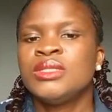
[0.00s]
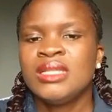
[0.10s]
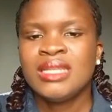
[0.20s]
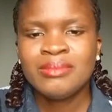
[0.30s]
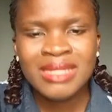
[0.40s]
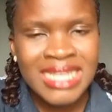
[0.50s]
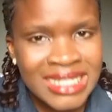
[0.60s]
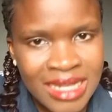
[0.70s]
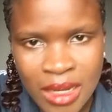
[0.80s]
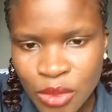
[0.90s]
tell them things
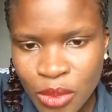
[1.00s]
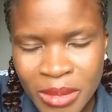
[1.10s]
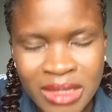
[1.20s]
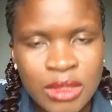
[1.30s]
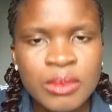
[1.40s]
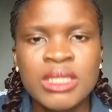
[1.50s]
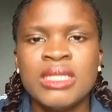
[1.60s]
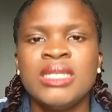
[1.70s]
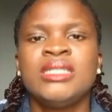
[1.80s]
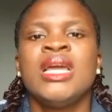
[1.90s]
that are not meant to be
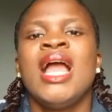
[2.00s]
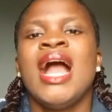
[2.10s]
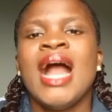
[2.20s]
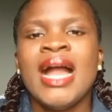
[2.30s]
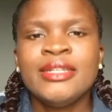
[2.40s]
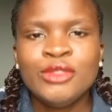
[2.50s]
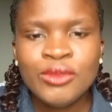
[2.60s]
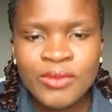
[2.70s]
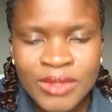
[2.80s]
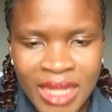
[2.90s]
said, and you
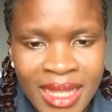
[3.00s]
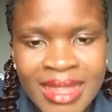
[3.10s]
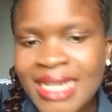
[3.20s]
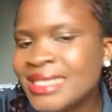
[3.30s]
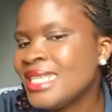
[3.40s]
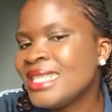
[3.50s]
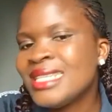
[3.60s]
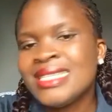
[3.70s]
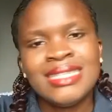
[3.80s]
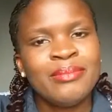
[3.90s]
think that it is
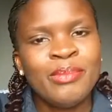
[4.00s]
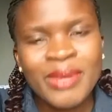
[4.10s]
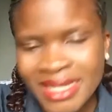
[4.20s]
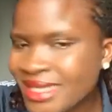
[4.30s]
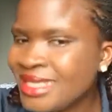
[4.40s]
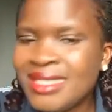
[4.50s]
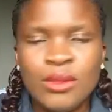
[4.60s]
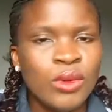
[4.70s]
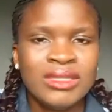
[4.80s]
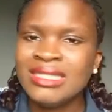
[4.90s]
the best thing
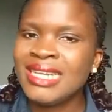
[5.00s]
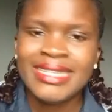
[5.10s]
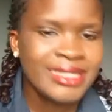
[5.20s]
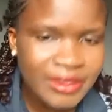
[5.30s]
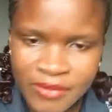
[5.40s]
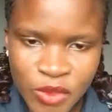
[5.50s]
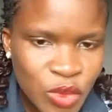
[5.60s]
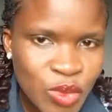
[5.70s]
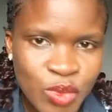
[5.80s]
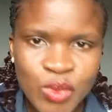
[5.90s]
or the nice thing for you
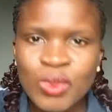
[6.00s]
to do.